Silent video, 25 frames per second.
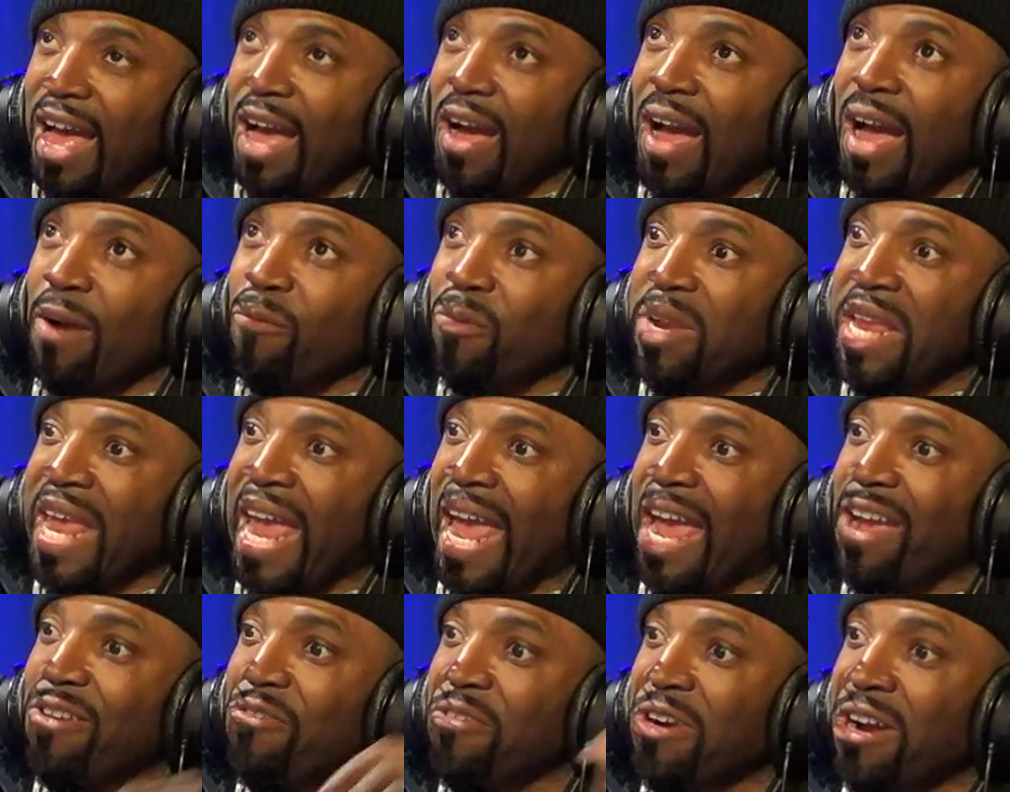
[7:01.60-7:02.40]
we
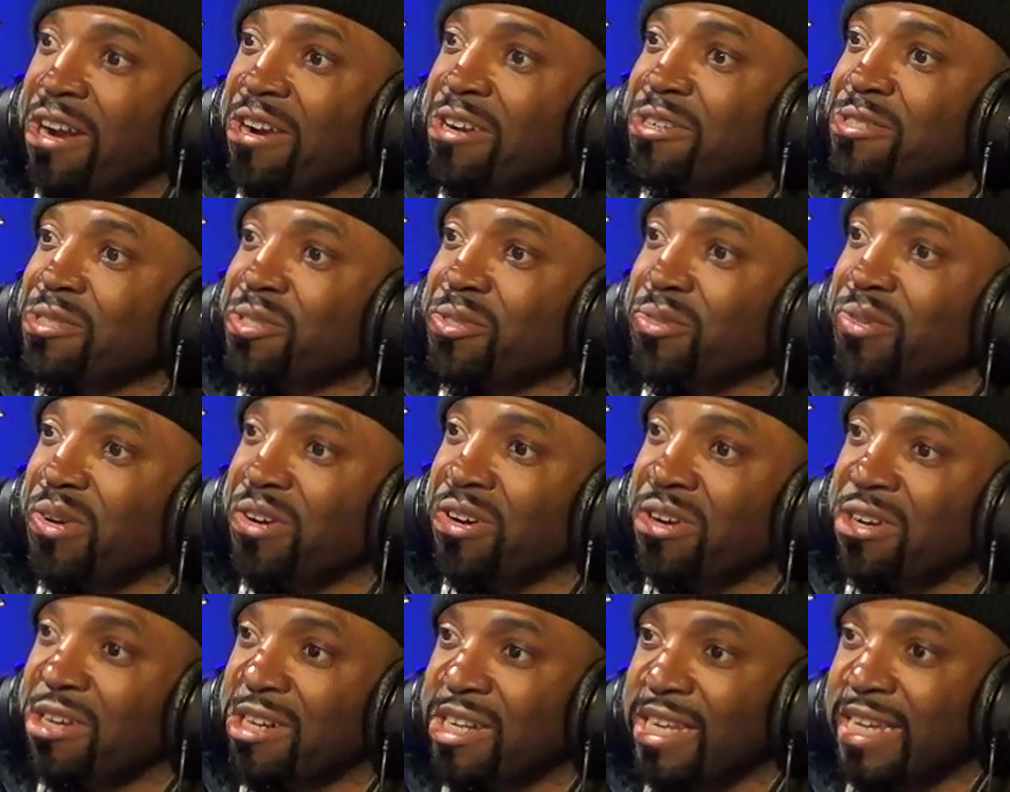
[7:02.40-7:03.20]
had rehearsal
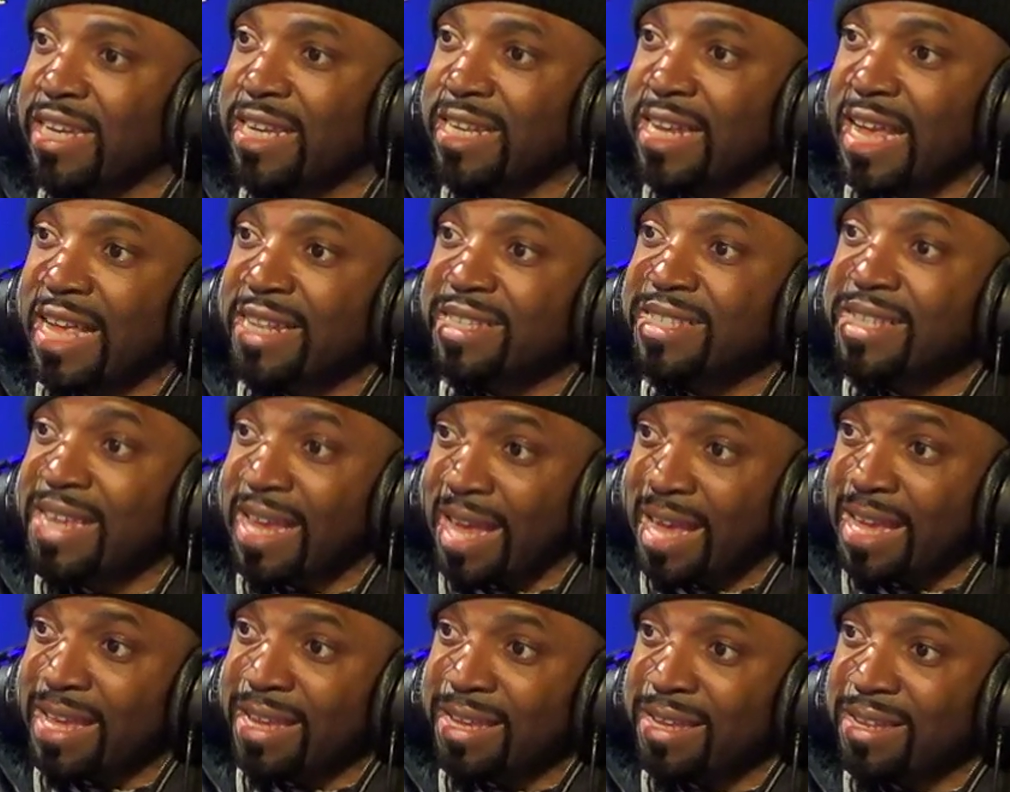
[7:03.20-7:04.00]
earlier that
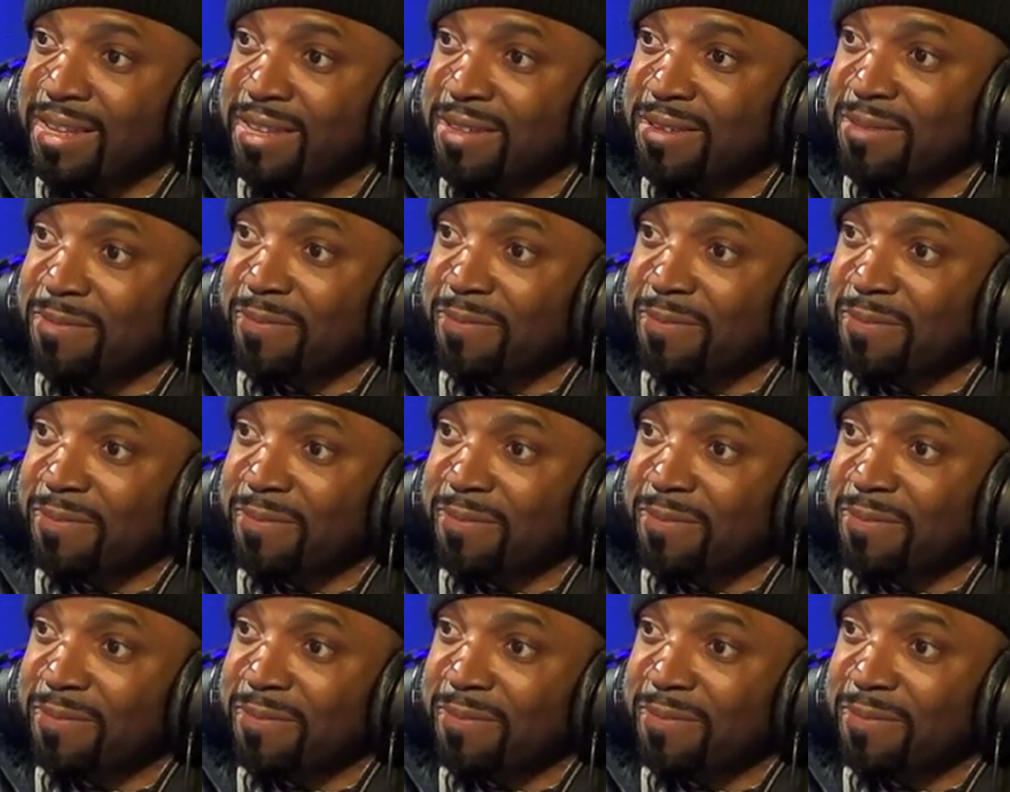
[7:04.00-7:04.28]
day.